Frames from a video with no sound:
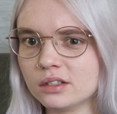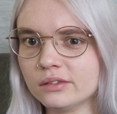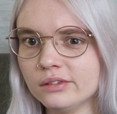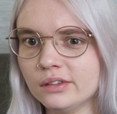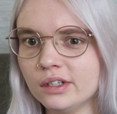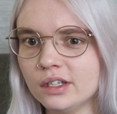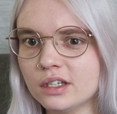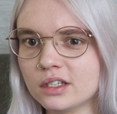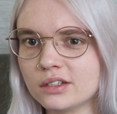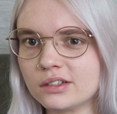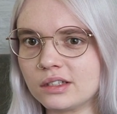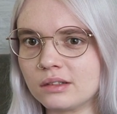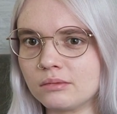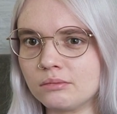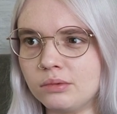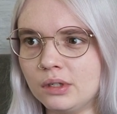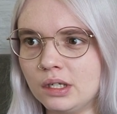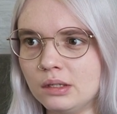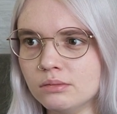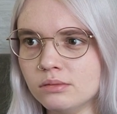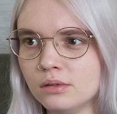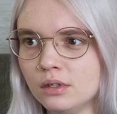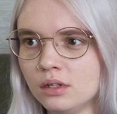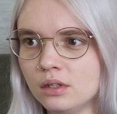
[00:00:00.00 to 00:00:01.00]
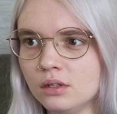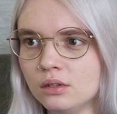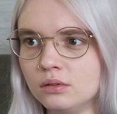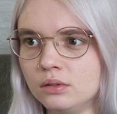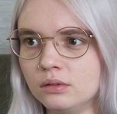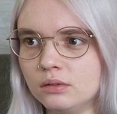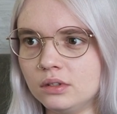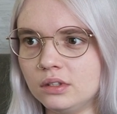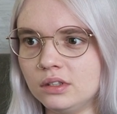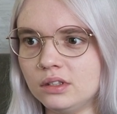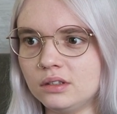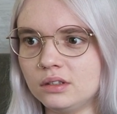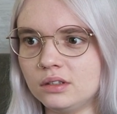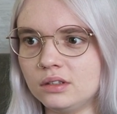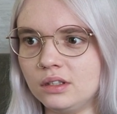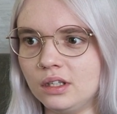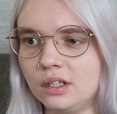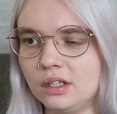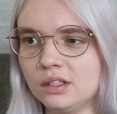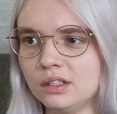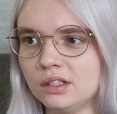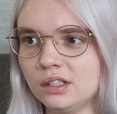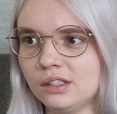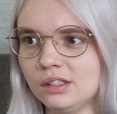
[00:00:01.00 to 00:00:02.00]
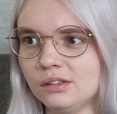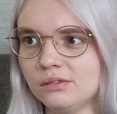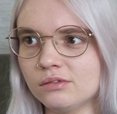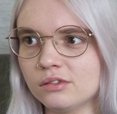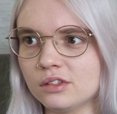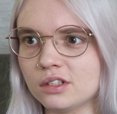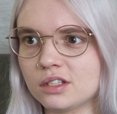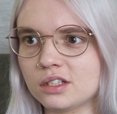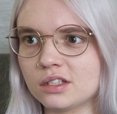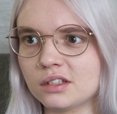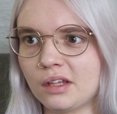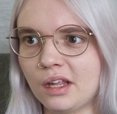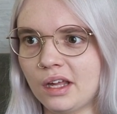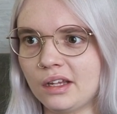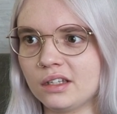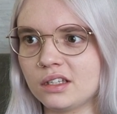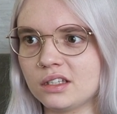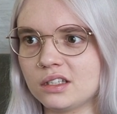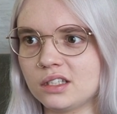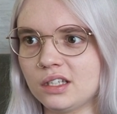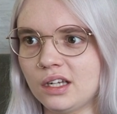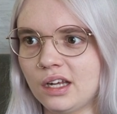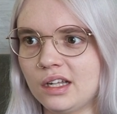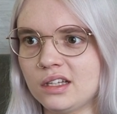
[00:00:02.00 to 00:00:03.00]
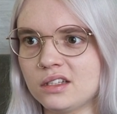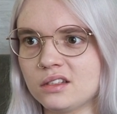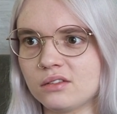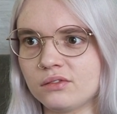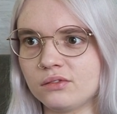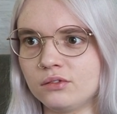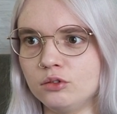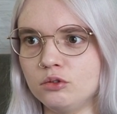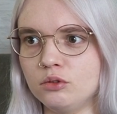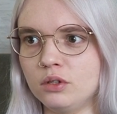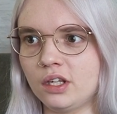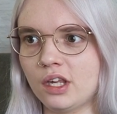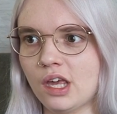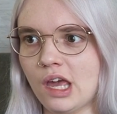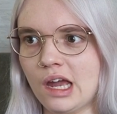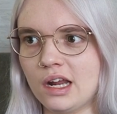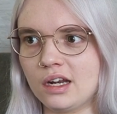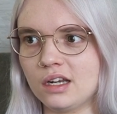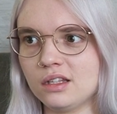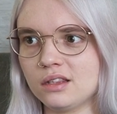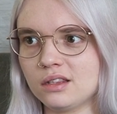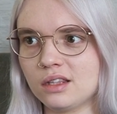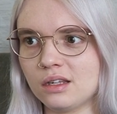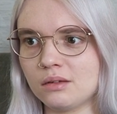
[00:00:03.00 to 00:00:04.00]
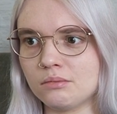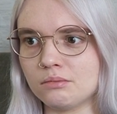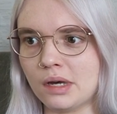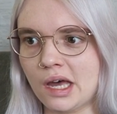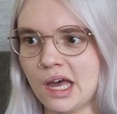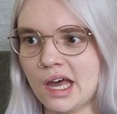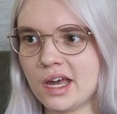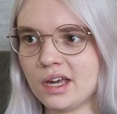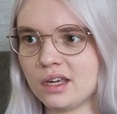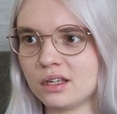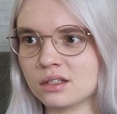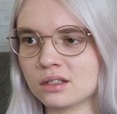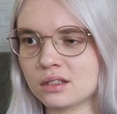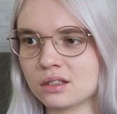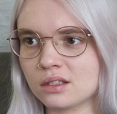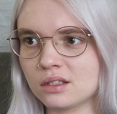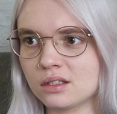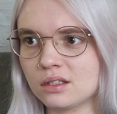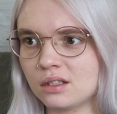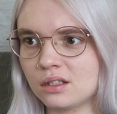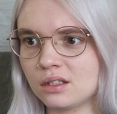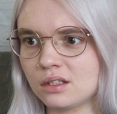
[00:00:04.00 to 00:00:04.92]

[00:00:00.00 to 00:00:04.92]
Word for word: of innocent people who didn't even stand a chance of doing anything back. They